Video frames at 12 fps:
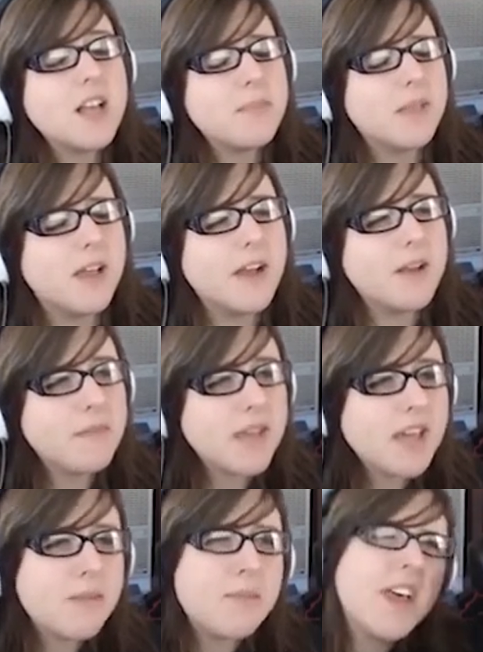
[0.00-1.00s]
blind
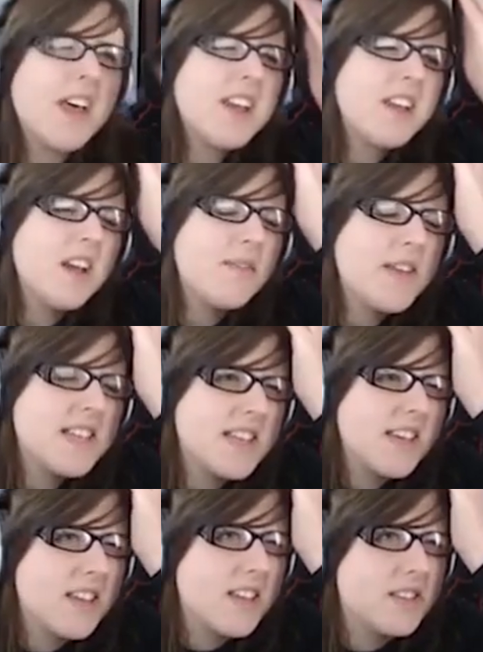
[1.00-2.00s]
me? I'm blind enough as
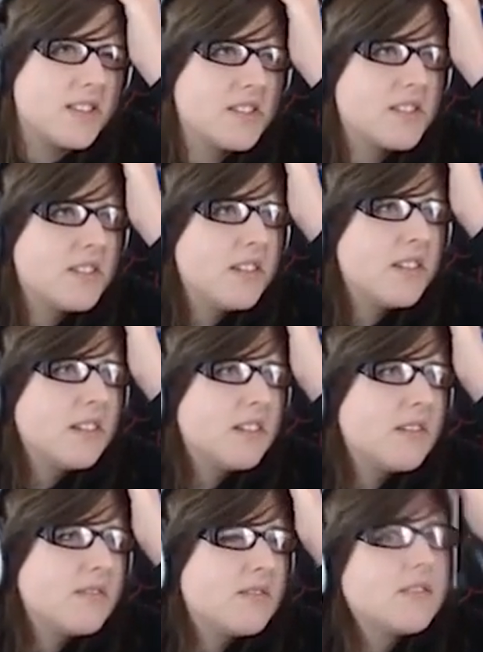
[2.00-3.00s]
is.
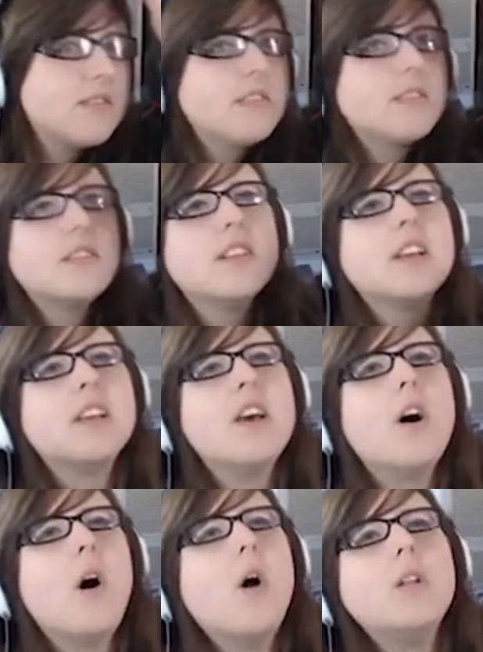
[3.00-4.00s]

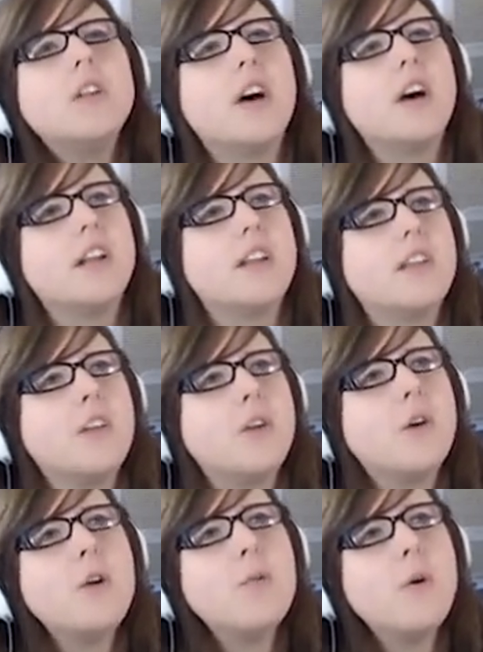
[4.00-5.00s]
Hold on. The
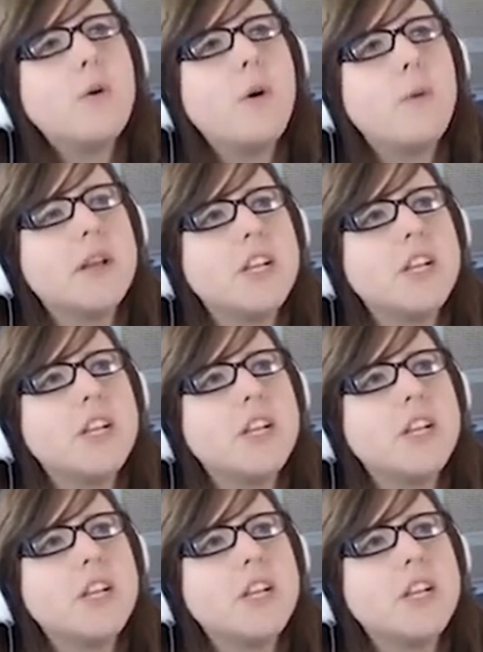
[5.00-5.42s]
door won't open